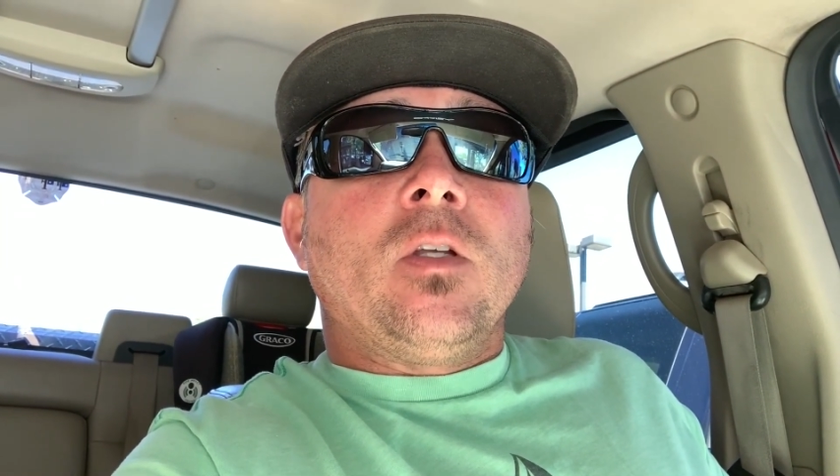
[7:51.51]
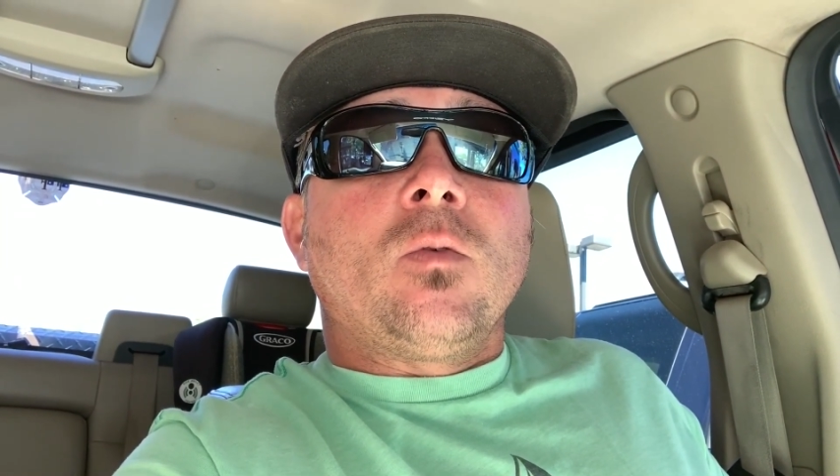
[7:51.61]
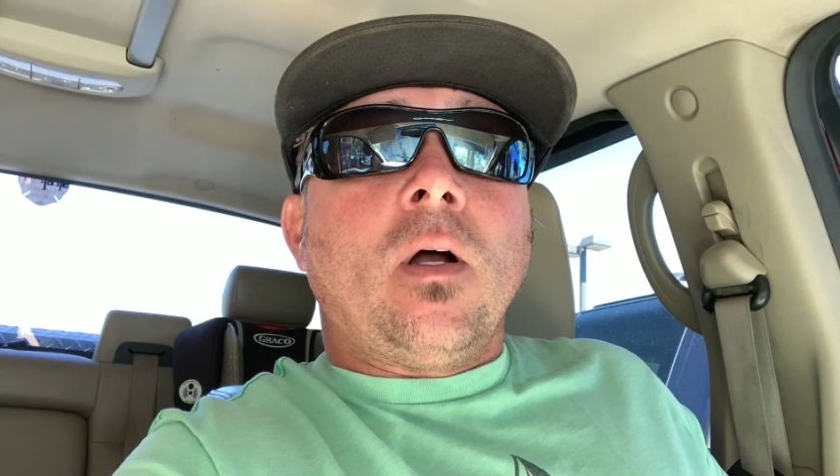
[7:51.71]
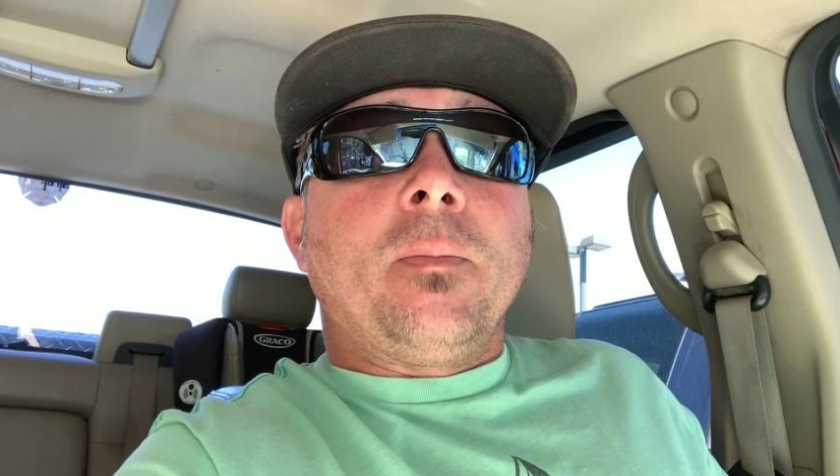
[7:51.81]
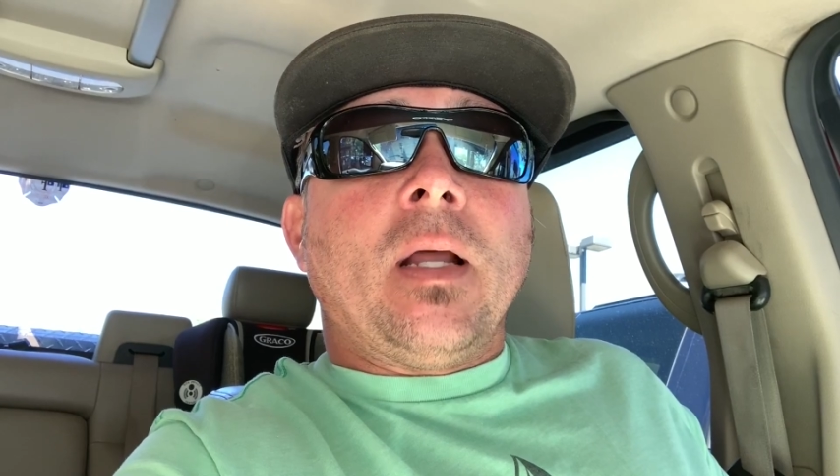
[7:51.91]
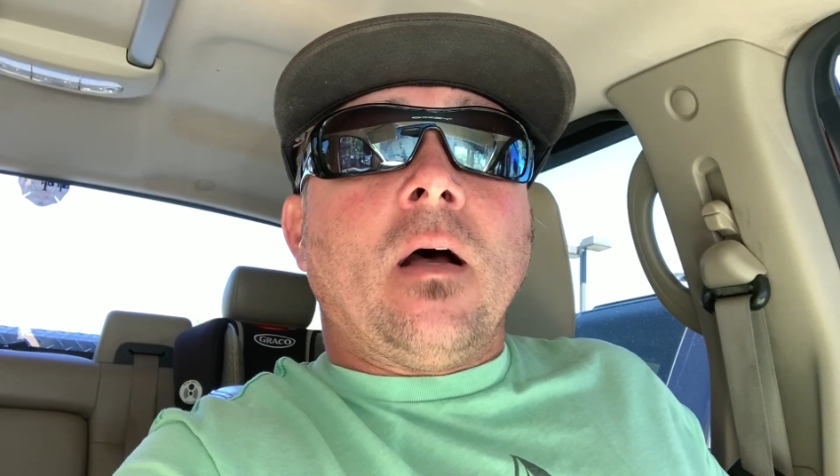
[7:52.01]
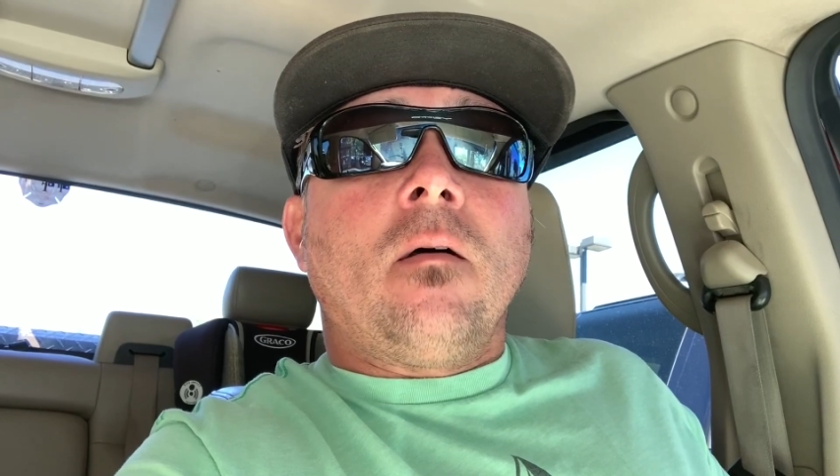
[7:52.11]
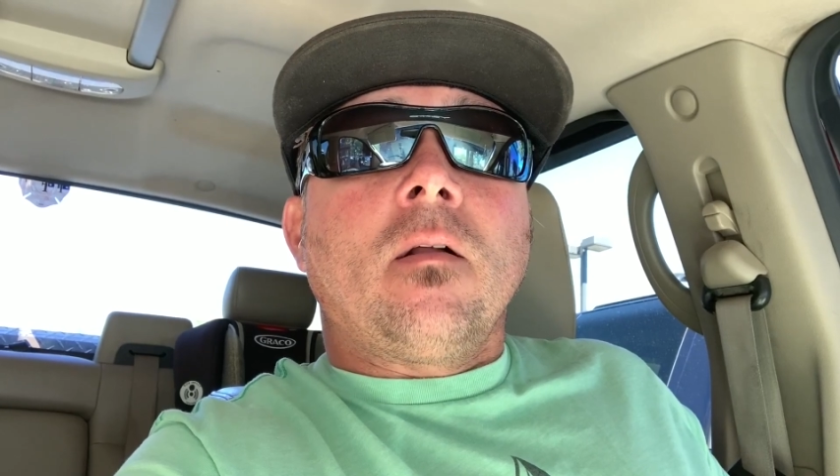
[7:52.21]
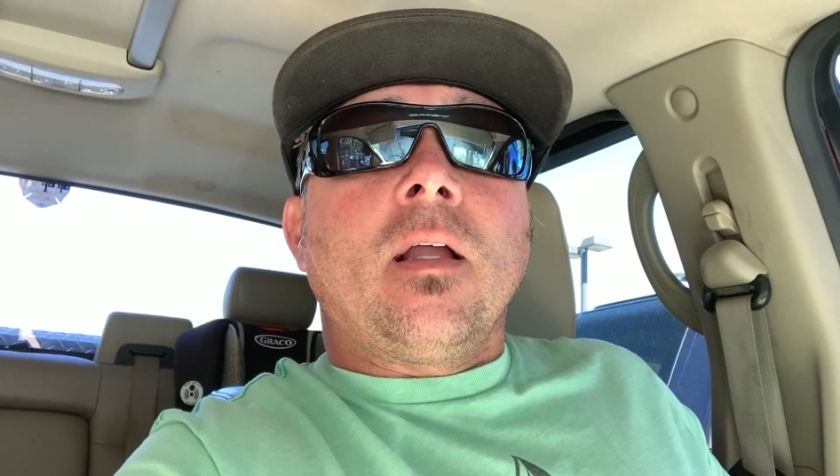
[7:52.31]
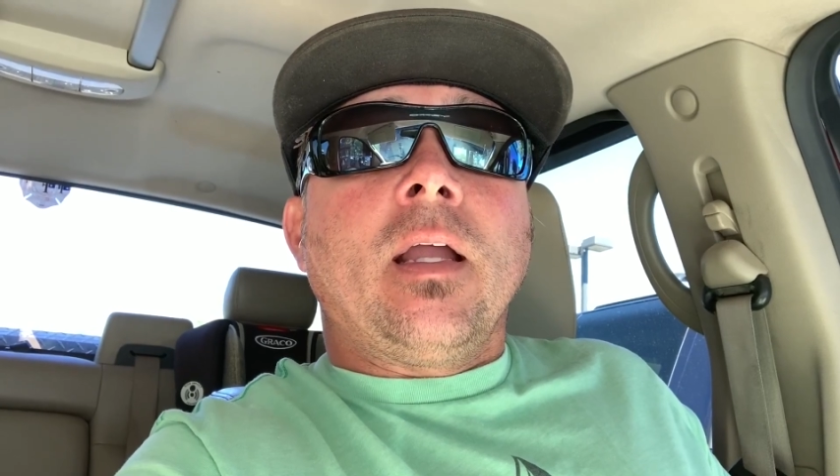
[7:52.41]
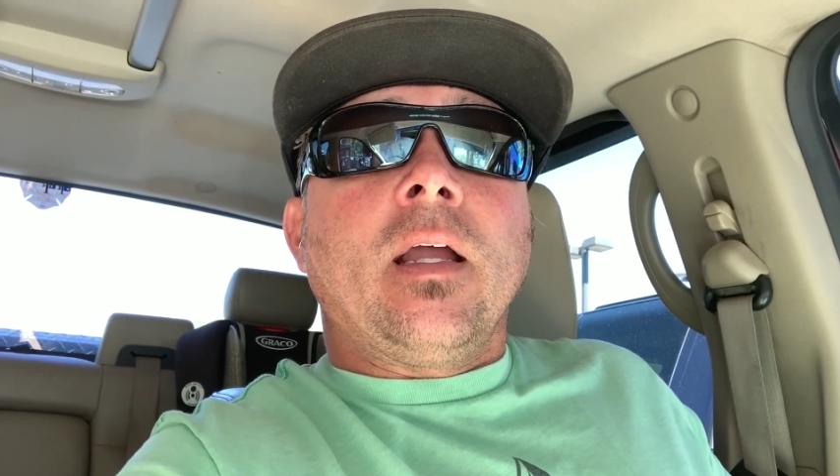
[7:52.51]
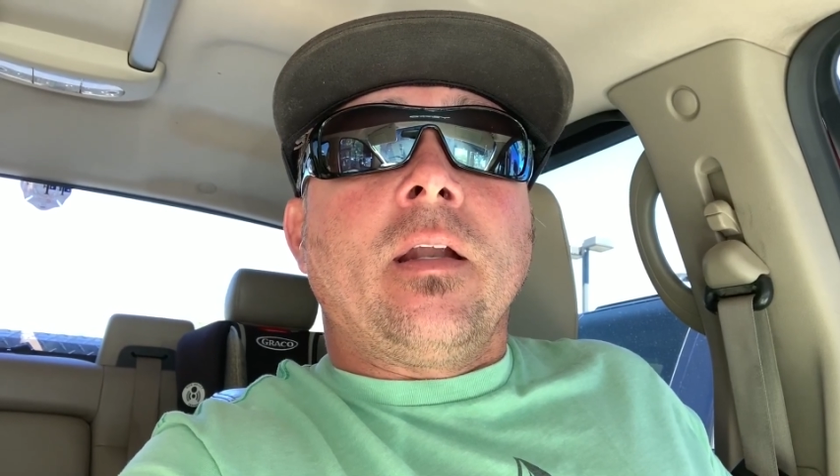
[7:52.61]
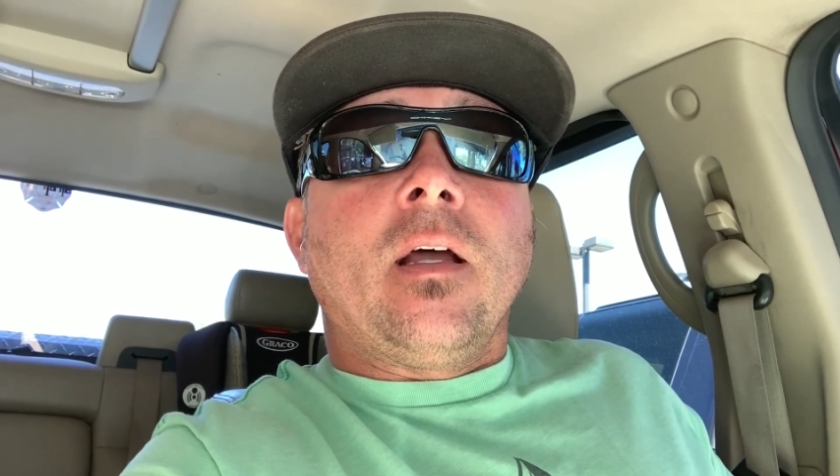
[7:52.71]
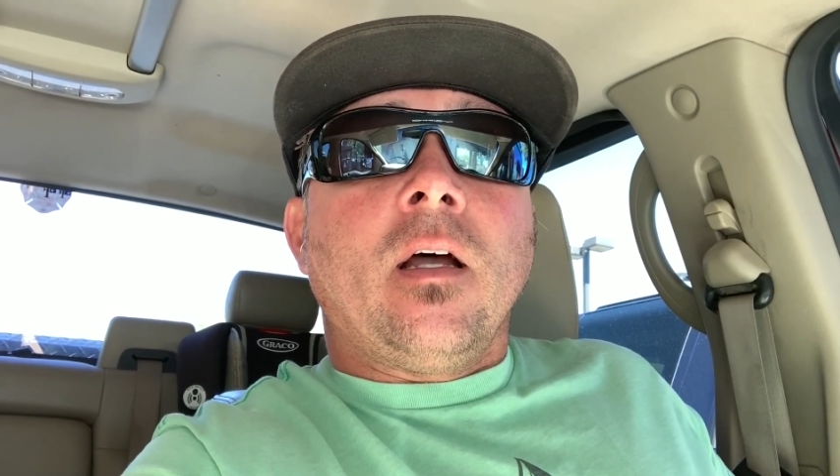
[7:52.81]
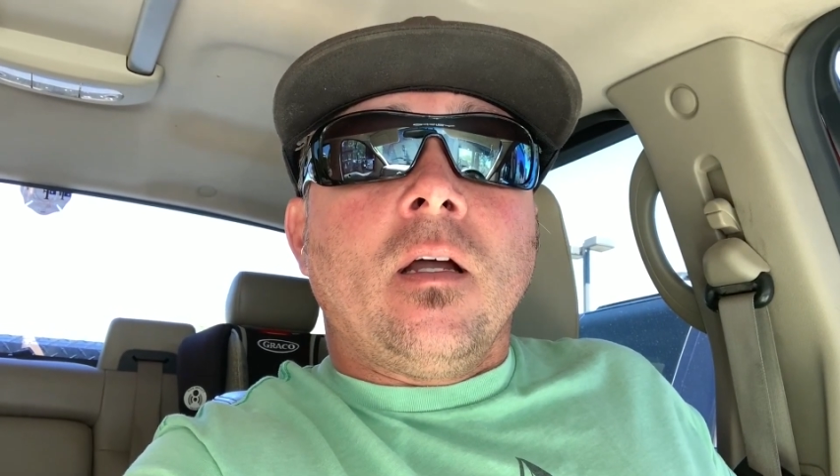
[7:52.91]
swapped out and
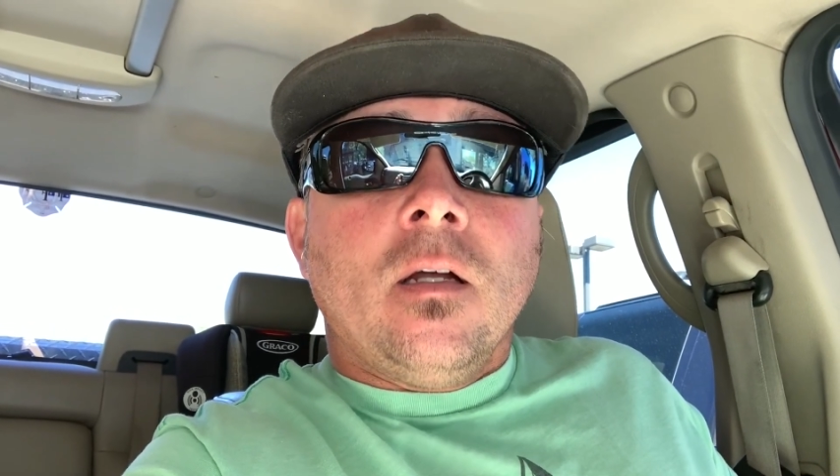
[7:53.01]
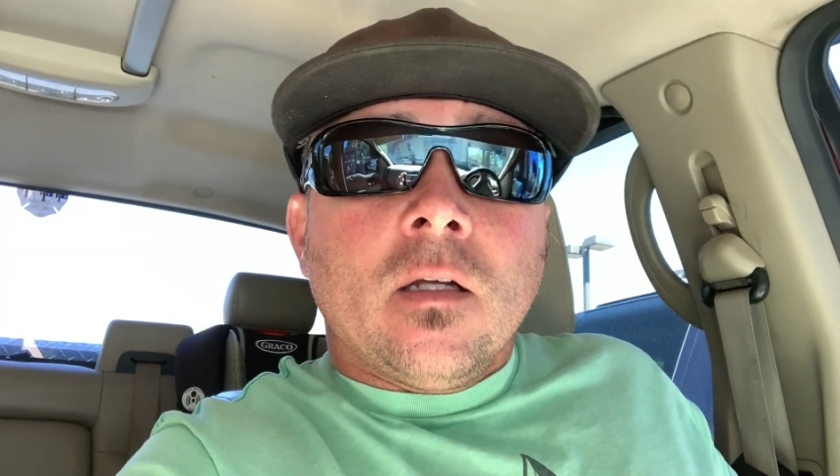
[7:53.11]
uh,